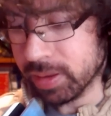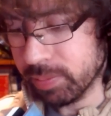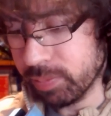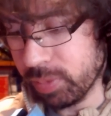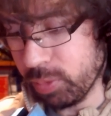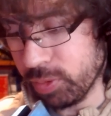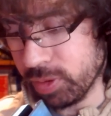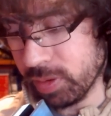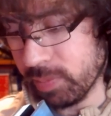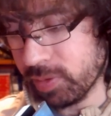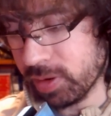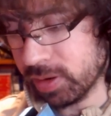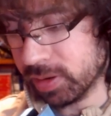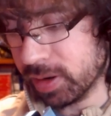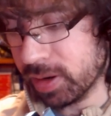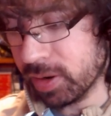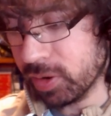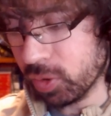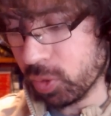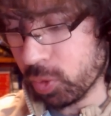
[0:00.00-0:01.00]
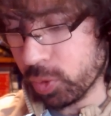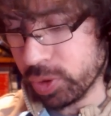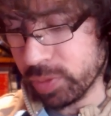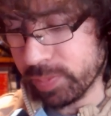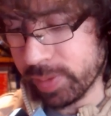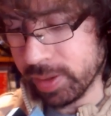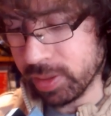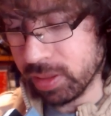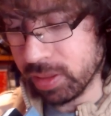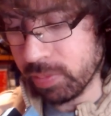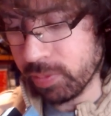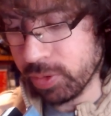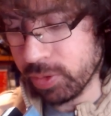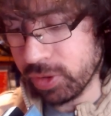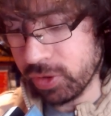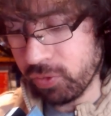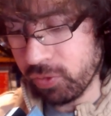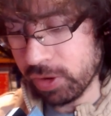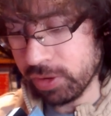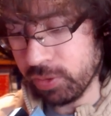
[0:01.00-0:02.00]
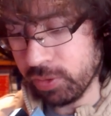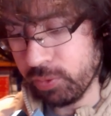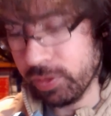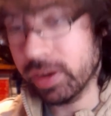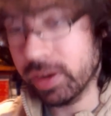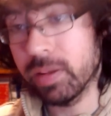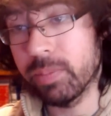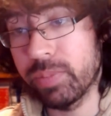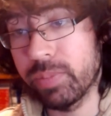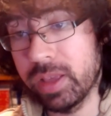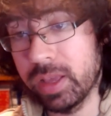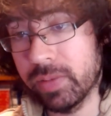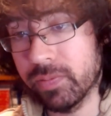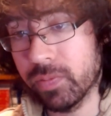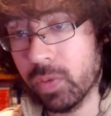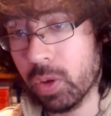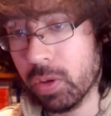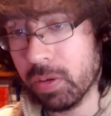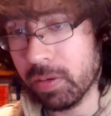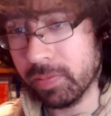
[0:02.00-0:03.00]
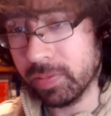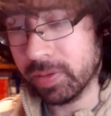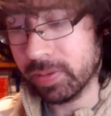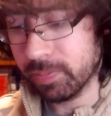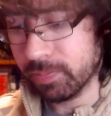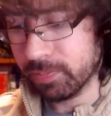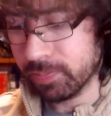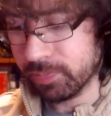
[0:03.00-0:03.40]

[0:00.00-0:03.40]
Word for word: but was abducted and tortured by someone she trusted who ended up being involved.